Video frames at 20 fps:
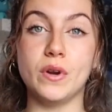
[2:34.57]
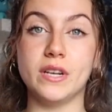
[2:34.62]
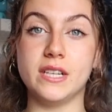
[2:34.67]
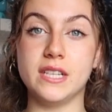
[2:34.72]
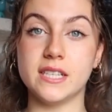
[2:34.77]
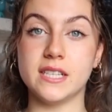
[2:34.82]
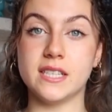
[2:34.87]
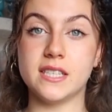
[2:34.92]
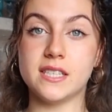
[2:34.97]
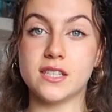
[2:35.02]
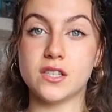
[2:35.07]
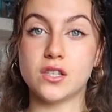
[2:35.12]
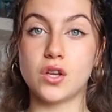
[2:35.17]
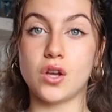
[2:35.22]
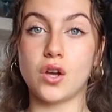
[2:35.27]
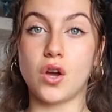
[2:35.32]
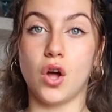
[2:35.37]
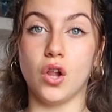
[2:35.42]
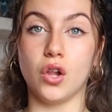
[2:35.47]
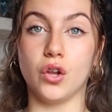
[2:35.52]
with this
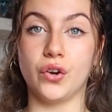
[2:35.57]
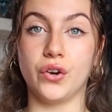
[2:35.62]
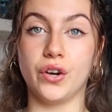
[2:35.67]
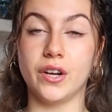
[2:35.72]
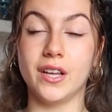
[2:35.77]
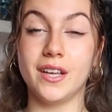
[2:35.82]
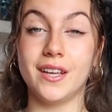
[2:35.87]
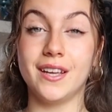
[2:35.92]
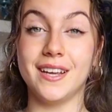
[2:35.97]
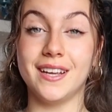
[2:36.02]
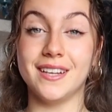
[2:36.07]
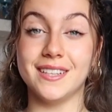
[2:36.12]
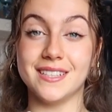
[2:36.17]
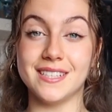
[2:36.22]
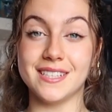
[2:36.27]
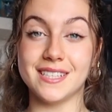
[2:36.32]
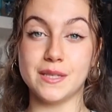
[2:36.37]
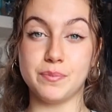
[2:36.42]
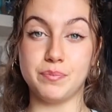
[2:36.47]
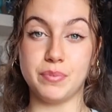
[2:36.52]
color in
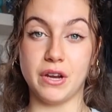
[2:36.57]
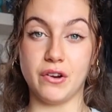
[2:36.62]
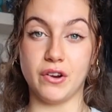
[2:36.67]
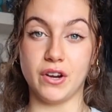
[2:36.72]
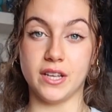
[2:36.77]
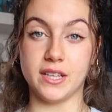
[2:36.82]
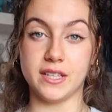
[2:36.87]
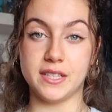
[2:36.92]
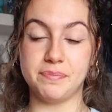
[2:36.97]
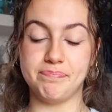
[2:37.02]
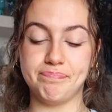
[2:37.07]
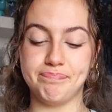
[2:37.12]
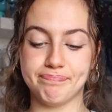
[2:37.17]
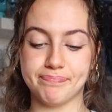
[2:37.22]
the spirit,